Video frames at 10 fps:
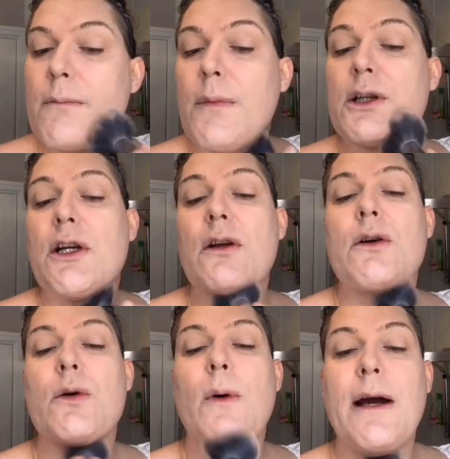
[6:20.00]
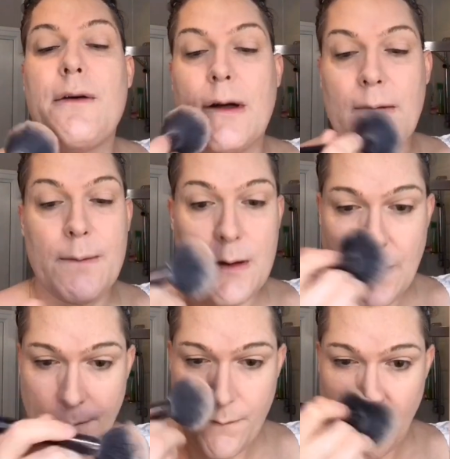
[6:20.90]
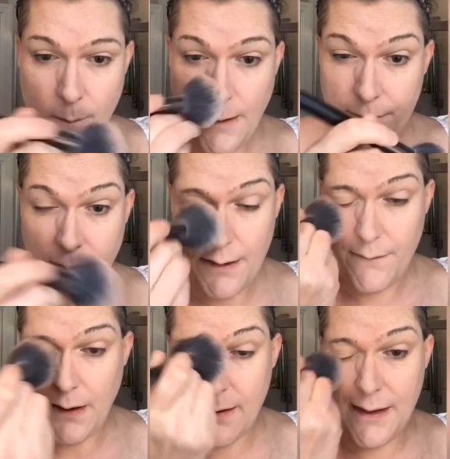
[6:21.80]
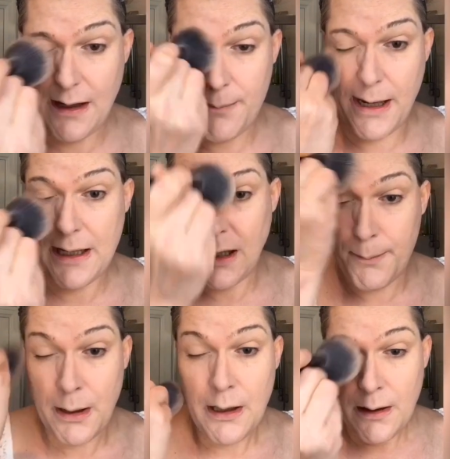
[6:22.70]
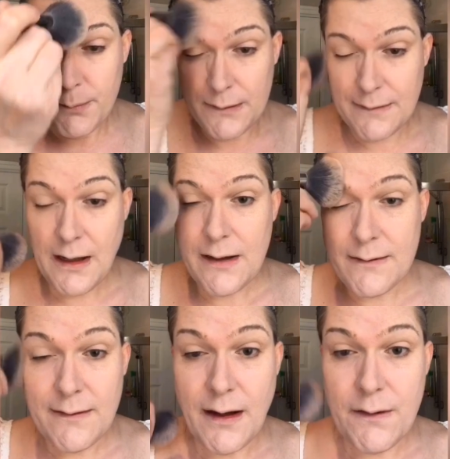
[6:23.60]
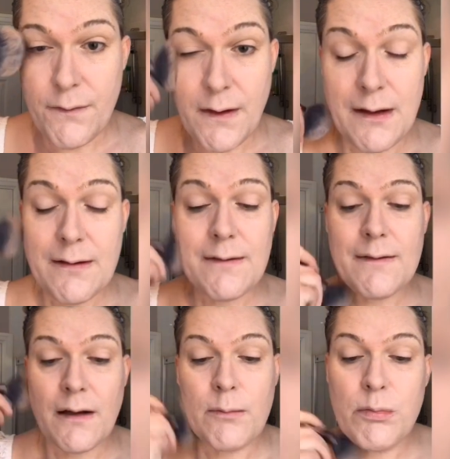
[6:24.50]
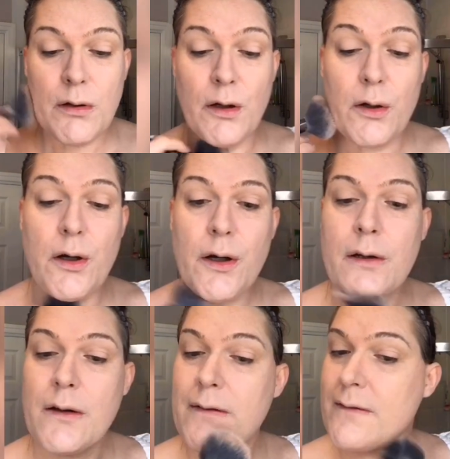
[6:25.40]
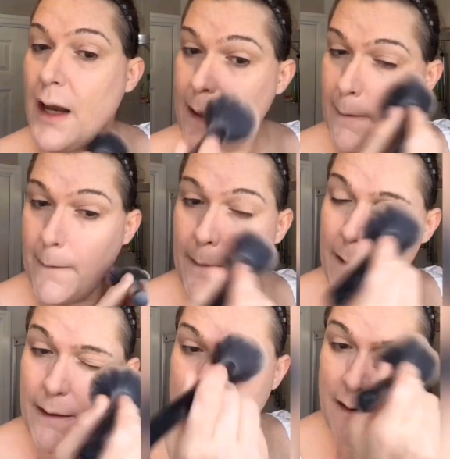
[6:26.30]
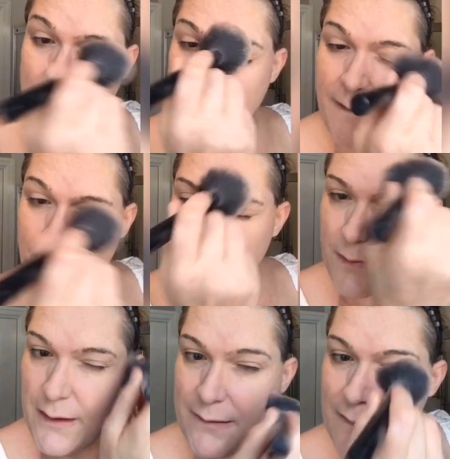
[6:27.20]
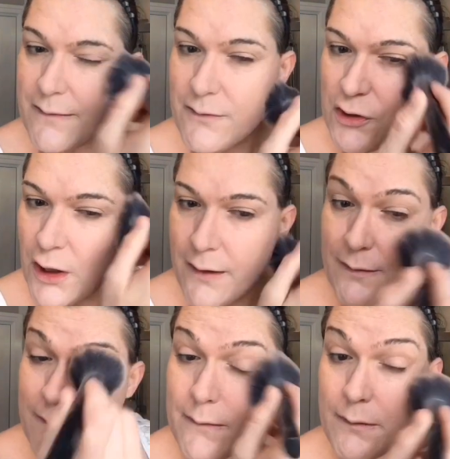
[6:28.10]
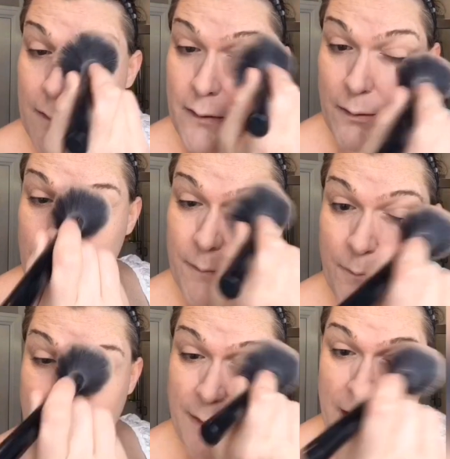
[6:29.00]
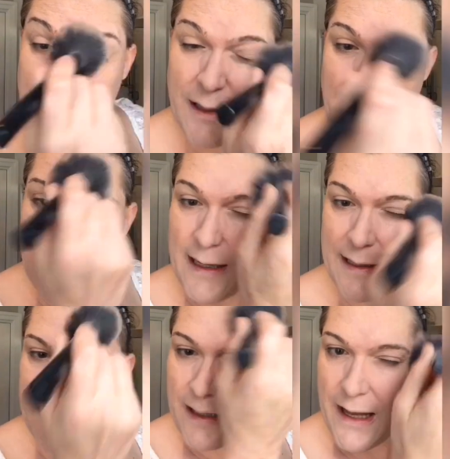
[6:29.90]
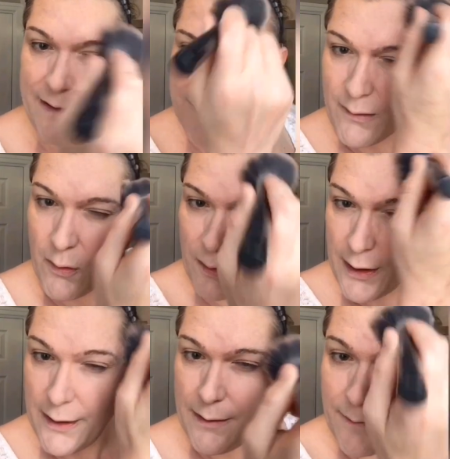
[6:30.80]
much longer wearing, especially if you're wearing very, very thick makeup. But today, as I say, for this look, this day look, this is just to let it last longer.